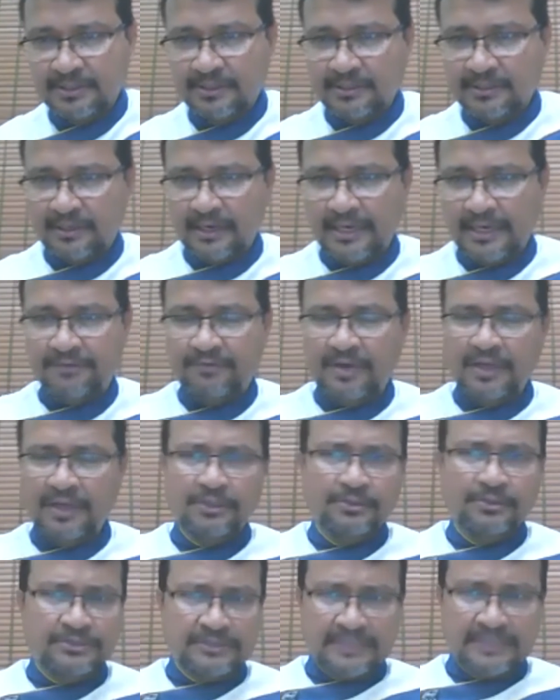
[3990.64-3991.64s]
uh, high
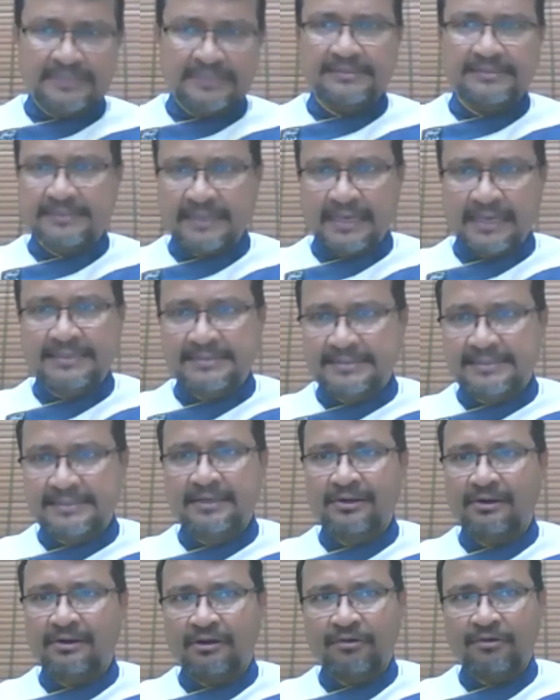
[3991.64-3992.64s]
values. Yes, I see
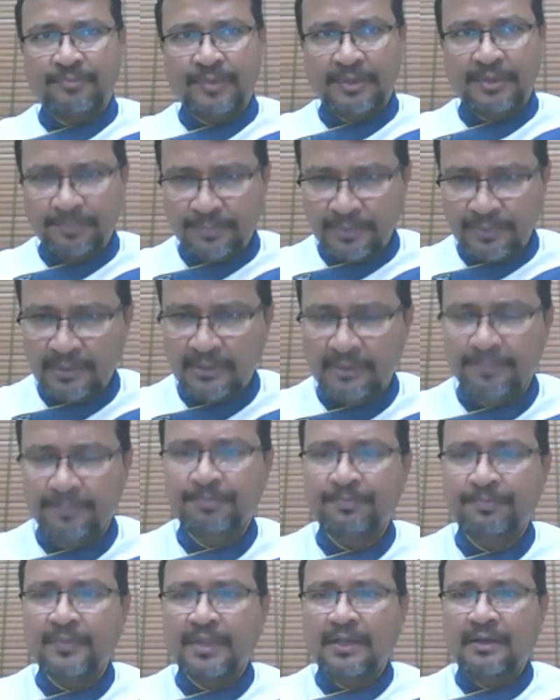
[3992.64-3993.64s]
a lot of people
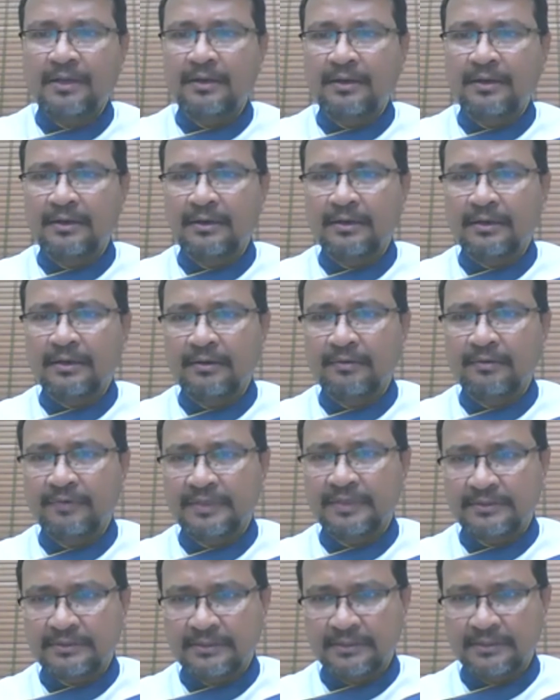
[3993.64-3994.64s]
uh,
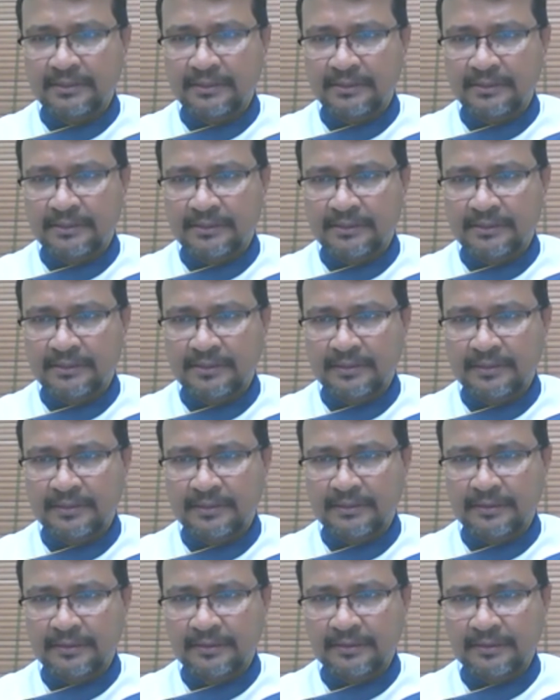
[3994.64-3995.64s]
with
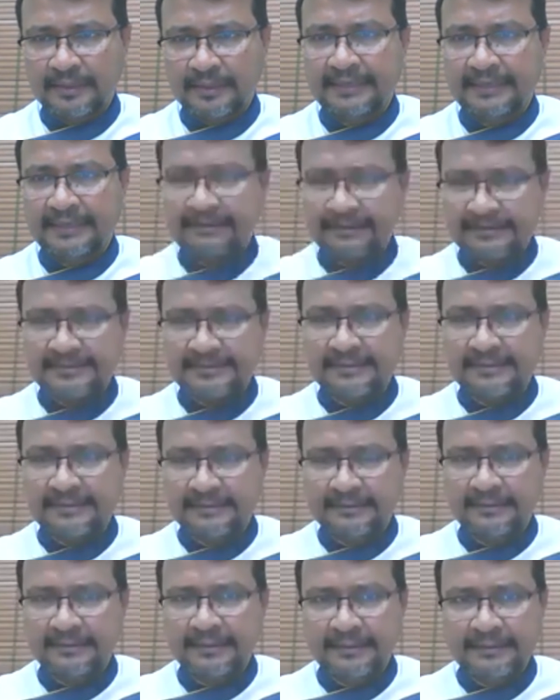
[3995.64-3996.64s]
interesting
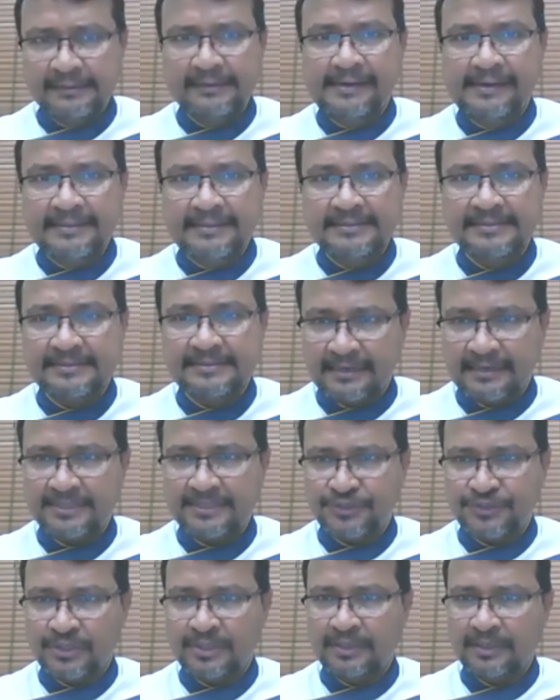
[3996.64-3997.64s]
ingredient
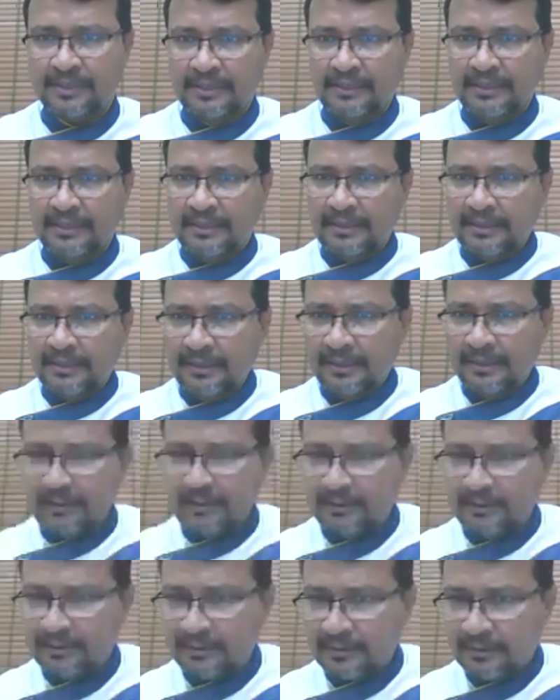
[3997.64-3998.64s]
selection
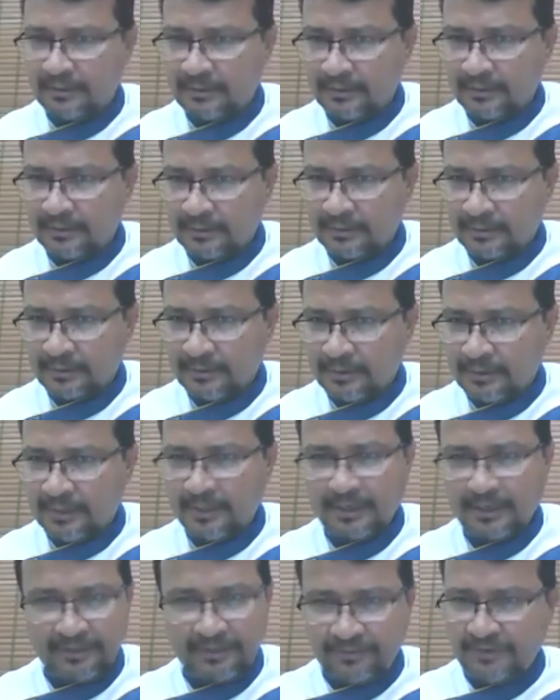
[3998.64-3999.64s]
and
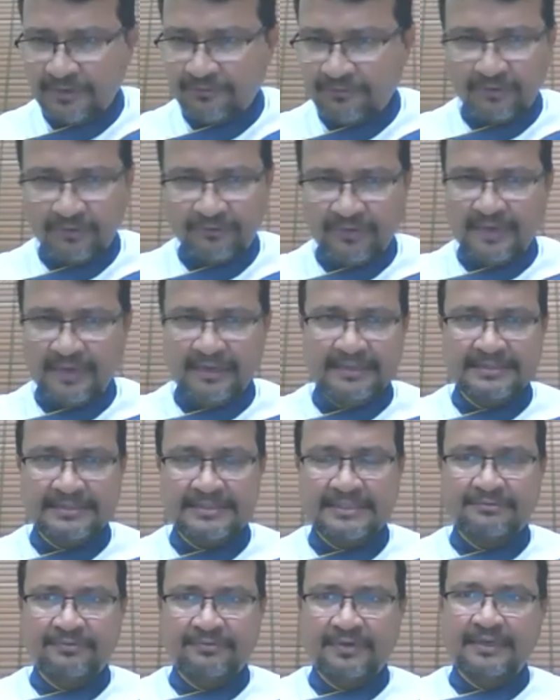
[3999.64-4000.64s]
refined flour.
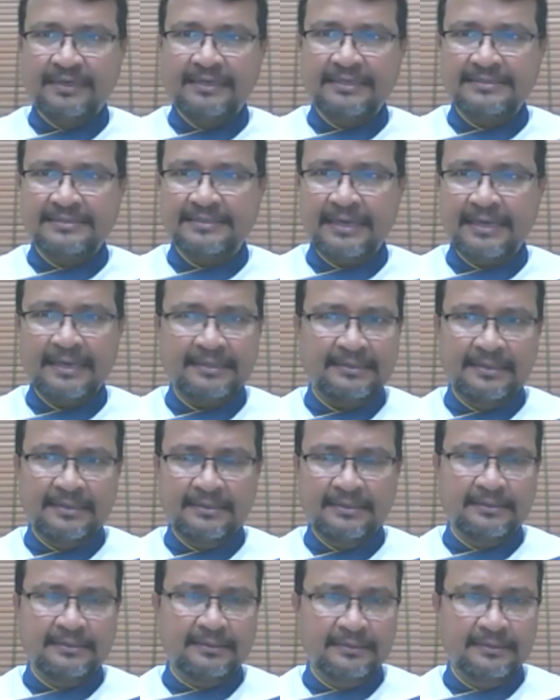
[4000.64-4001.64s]
Fantastic, fantastic. I
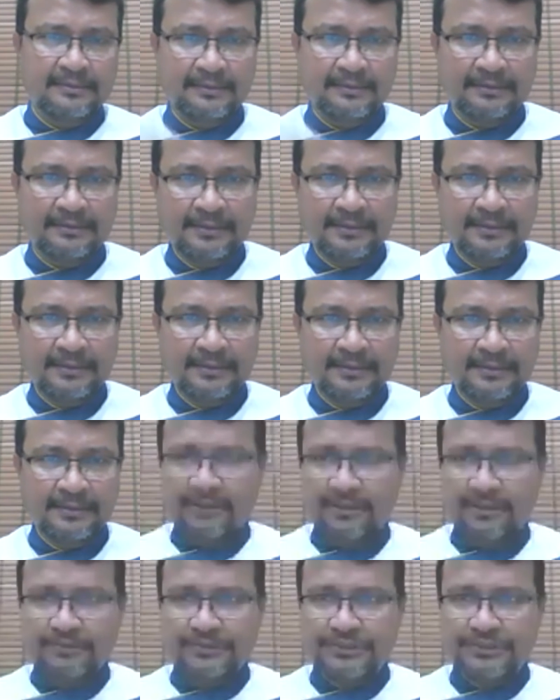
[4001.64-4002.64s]
think
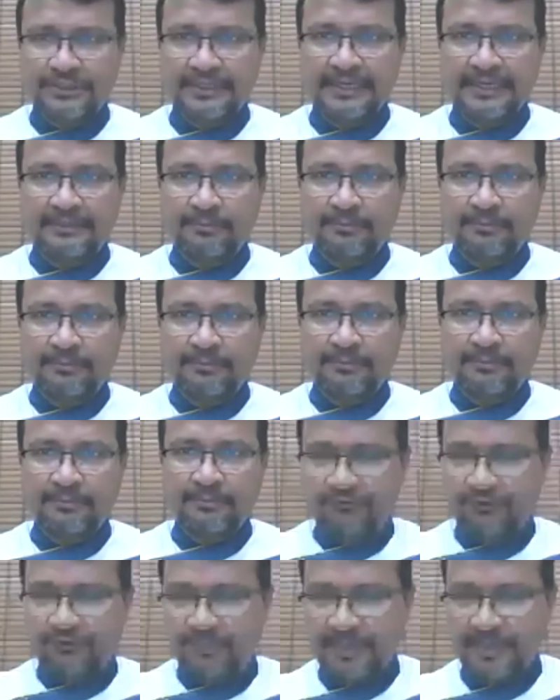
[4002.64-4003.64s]
we should get more
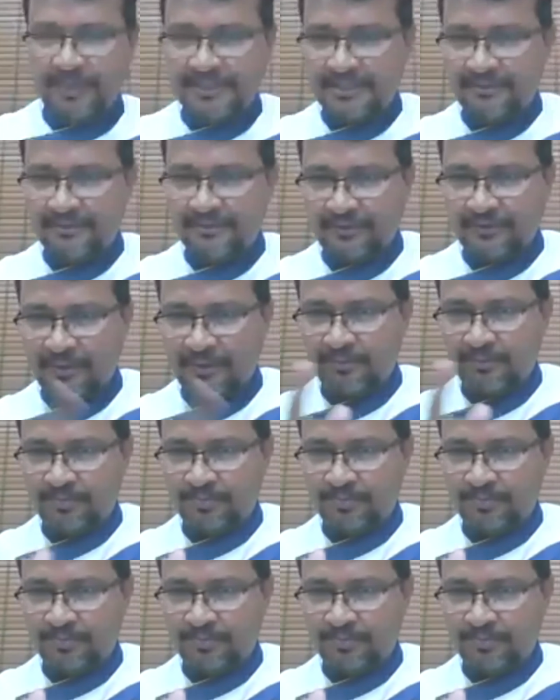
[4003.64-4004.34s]
information from